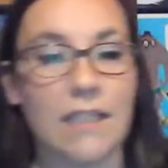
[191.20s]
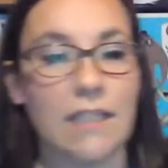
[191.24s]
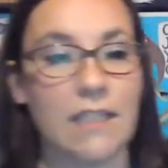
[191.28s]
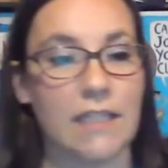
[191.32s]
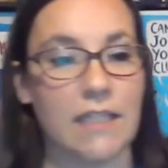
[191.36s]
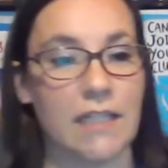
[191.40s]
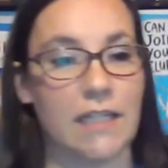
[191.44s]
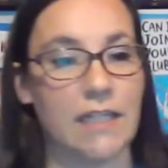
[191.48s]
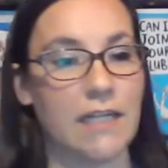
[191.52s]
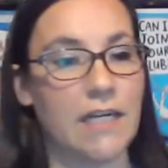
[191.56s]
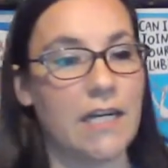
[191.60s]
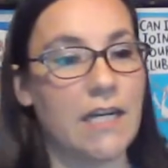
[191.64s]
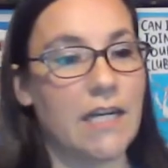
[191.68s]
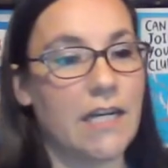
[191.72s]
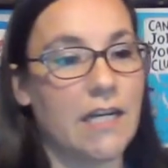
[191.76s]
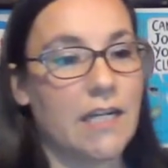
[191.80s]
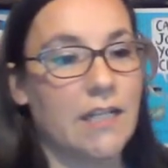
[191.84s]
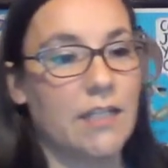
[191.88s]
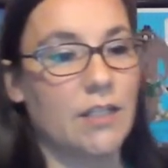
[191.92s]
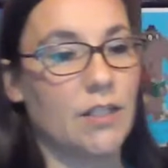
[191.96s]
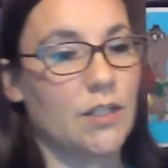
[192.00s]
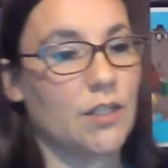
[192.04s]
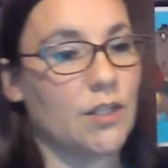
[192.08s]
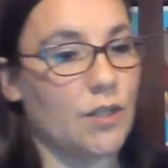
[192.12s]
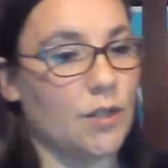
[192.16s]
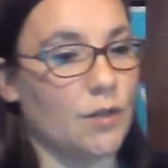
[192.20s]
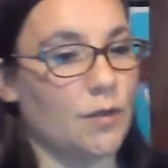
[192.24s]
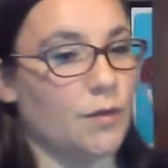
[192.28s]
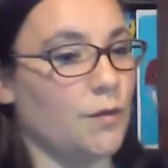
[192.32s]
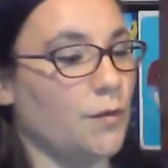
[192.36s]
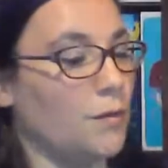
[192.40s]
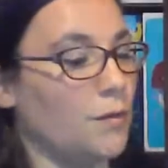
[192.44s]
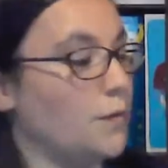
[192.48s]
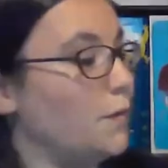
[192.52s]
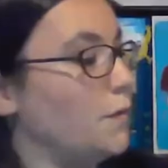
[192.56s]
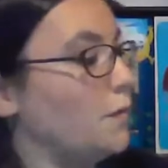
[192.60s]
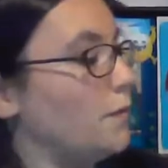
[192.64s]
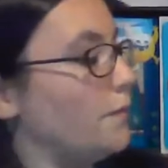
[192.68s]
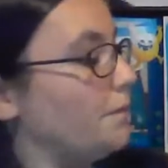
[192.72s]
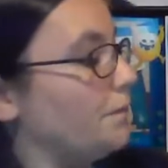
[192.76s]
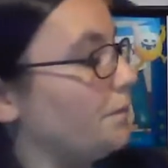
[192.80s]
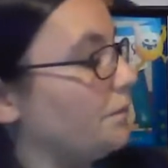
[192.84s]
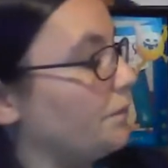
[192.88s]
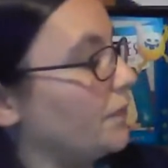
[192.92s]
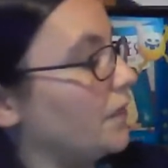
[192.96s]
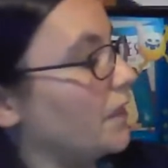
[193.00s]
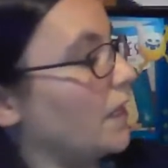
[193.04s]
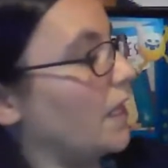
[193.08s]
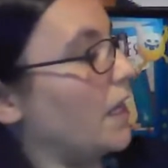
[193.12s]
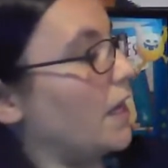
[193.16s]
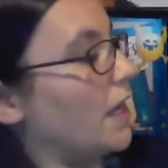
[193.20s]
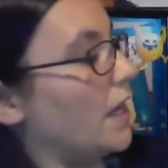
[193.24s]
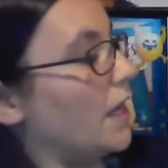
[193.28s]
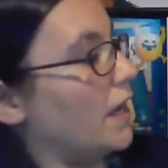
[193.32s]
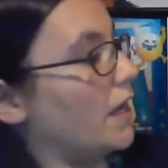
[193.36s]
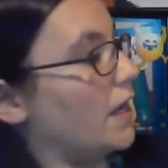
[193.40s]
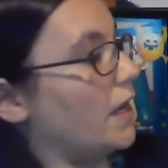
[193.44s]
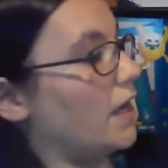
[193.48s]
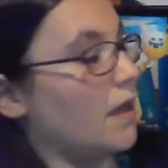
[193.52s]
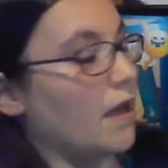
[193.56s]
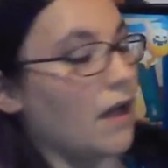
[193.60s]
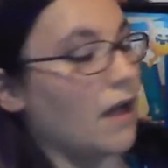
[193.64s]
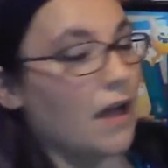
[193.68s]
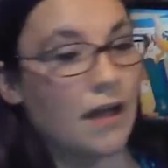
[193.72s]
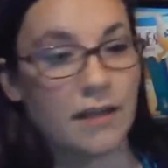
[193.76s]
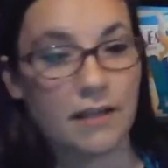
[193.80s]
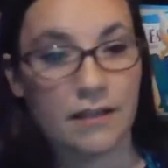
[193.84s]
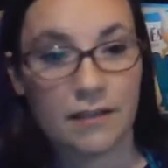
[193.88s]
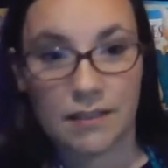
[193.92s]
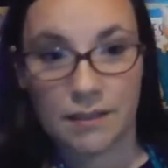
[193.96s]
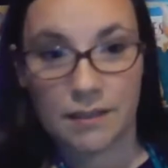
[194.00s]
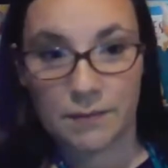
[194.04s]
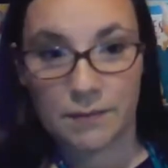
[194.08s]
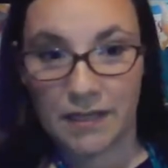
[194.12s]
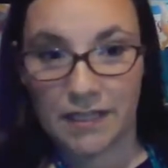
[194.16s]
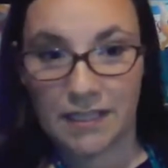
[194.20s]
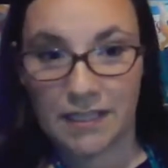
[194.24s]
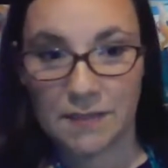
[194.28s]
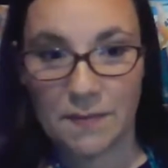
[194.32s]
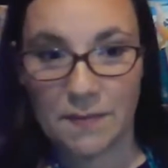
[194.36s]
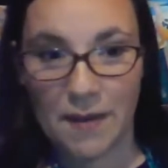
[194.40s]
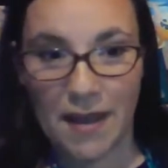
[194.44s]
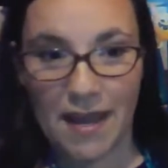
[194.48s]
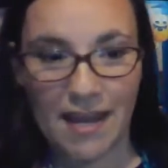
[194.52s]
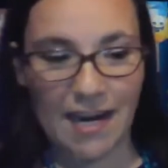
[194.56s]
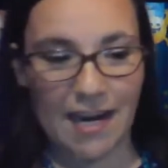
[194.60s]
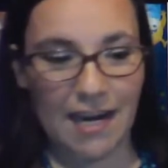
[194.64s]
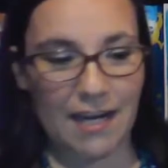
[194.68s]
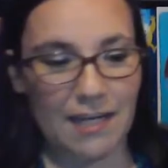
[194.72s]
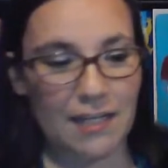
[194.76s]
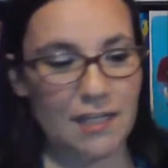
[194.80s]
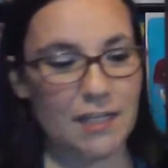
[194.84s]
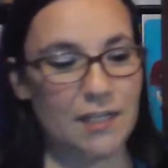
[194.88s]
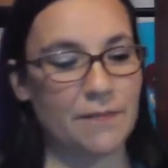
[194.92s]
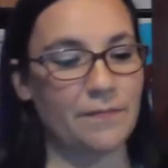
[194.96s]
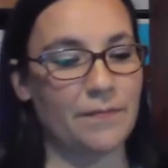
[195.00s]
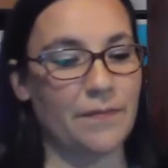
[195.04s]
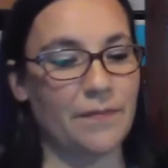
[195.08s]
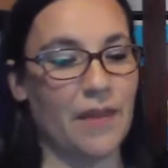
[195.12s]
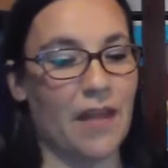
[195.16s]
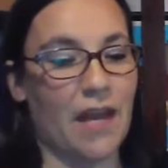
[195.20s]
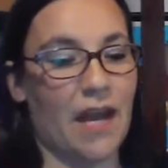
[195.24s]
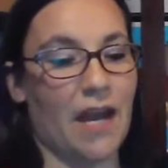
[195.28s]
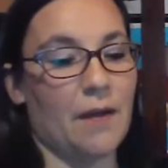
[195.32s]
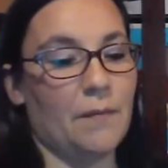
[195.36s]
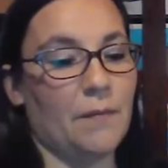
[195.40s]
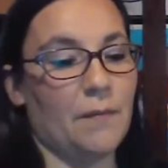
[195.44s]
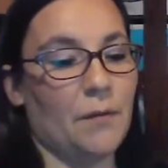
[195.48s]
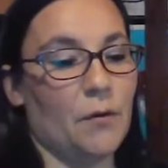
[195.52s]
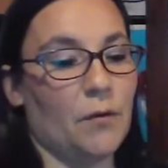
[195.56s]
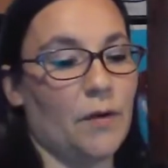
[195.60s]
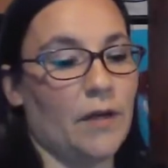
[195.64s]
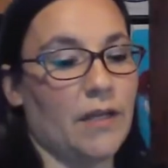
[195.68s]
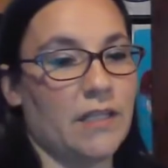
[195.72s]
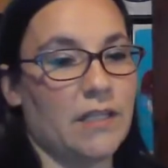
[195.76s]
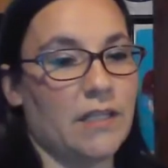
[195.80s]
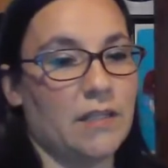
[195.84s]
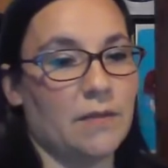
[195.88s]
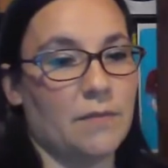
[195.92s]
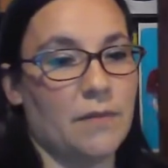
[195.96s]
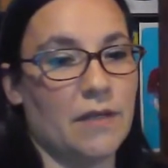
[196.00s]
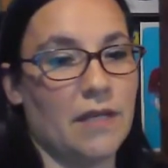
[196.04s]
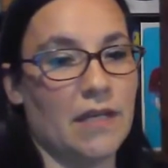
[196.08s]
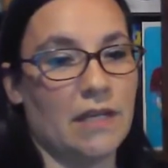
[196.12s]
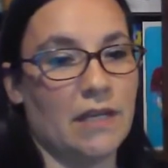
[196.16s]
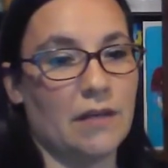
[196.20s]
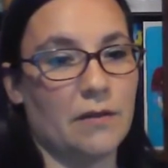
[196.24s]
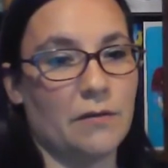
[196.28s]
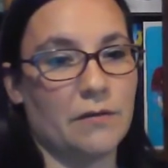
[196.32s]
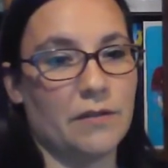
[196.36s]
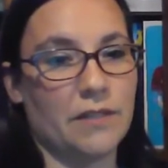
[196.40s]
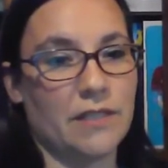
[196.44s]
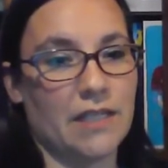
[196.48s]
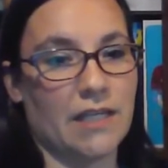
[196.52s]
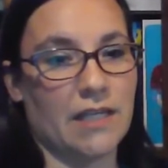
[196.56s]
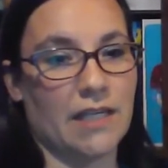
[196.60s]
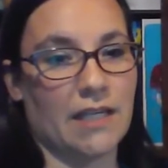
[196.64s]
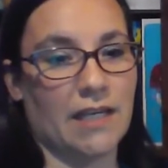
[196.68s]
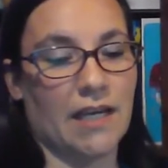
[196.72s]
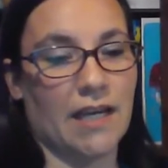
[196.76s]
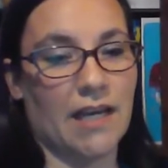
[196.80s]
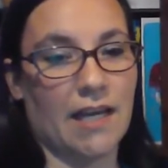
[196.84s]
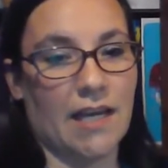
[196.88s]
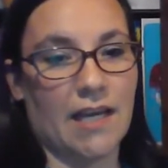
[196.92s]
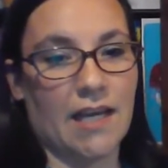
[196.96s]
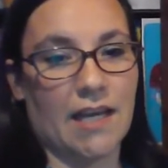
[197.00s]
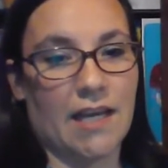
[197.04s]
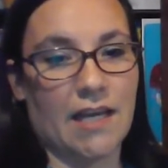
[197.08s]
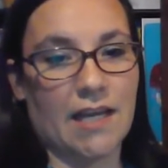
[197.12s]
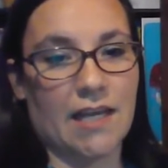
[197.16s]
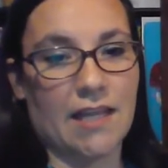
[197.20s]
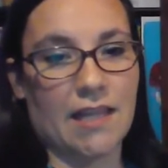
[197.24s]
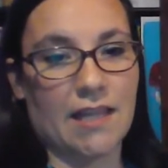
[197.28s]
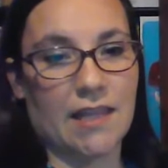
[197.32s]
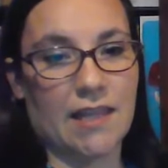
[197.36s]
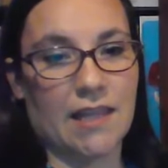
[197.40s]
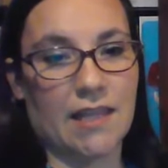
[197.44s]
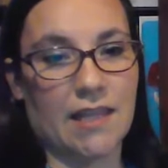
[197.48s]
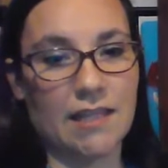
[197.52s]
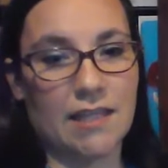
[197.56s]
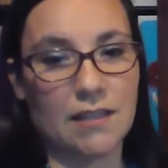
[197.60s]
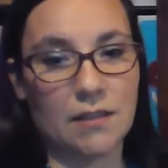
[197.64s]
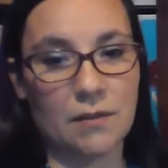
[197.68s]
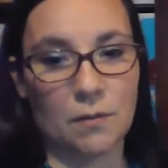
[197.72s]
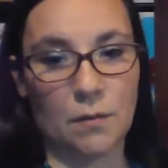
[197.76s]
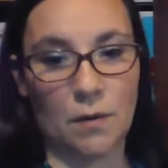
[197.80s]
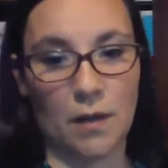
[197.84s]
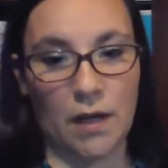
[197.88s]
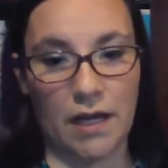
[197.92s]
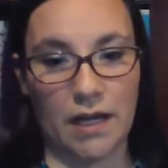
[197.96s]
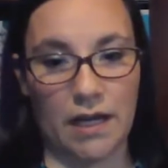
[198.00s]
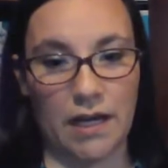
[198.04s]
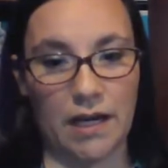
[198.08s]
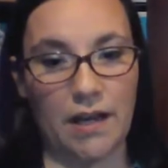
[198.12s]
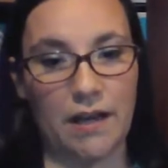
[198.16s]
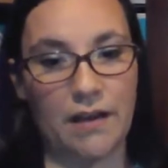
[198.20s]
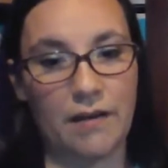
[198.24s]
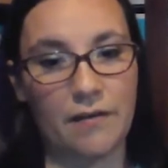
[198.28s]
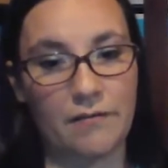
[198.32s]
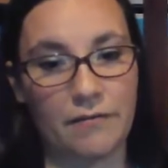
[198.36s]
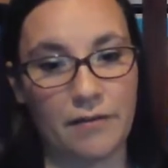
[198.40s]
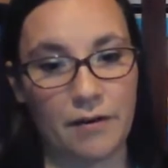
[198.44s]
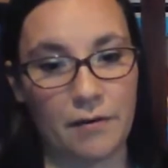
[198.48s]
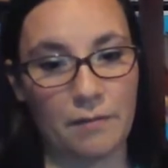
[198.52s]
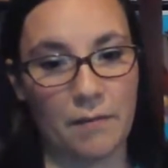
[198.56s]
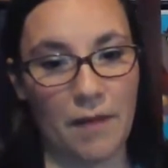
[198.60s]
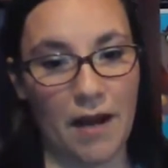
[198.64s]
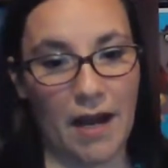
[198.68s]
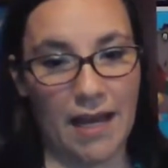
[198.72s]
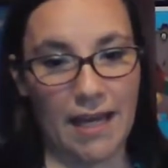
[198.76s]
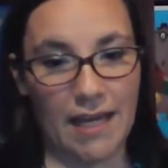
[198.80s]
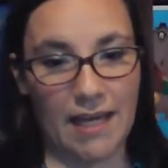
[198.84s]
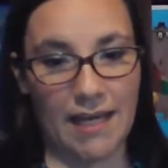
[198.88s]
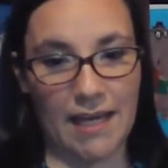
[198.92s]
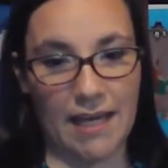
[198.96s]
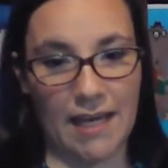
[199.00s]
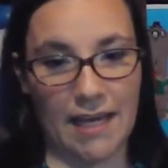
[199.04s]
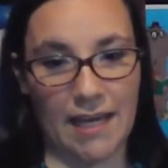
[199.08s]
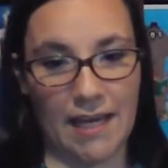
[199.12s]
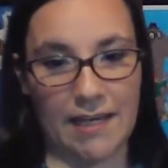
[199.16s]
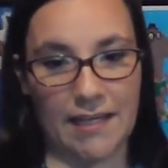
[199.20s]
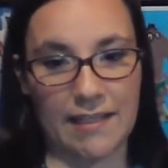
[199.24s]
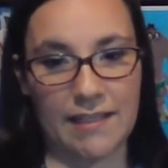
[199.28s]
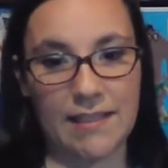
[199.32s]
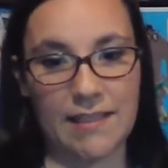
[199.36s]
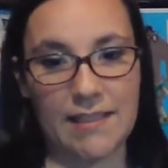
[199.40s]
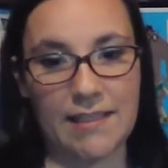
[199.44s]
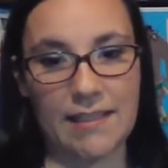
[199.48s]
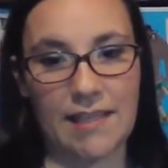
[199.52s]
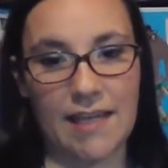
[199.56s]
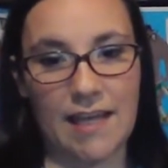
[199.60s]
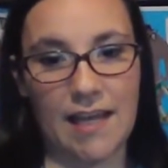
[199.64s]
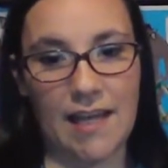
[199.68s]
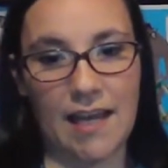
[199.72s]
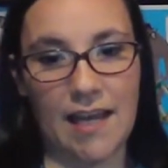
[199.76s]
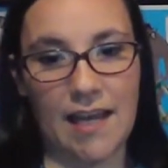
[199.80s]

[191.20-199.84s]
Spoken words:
Learn to Speak Spanish? I'm going to be using this one for my kids.